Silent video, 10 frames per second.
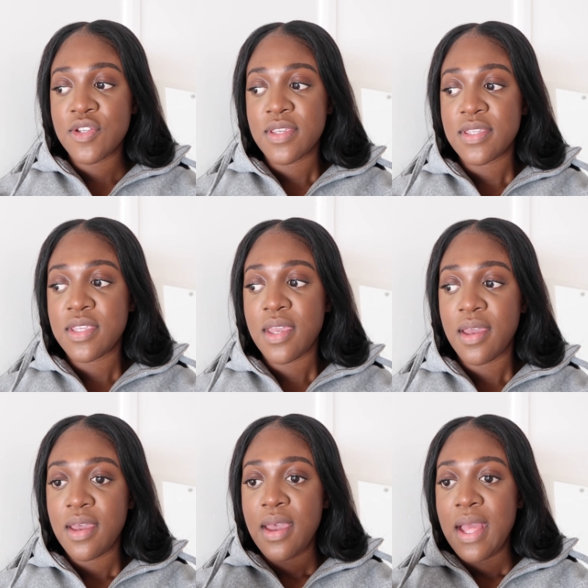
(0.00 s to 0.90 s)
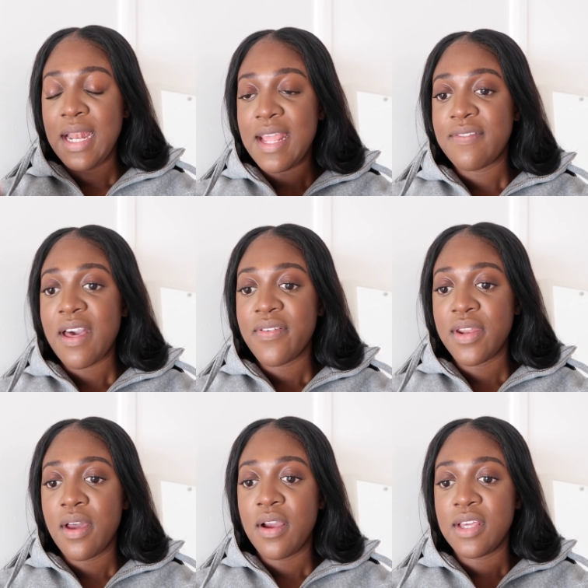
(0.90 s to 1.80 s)
just leave that
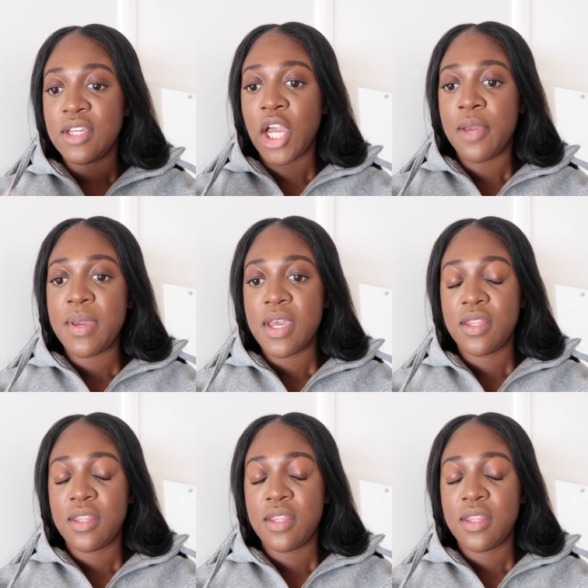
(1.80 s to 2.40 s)
event early and go meet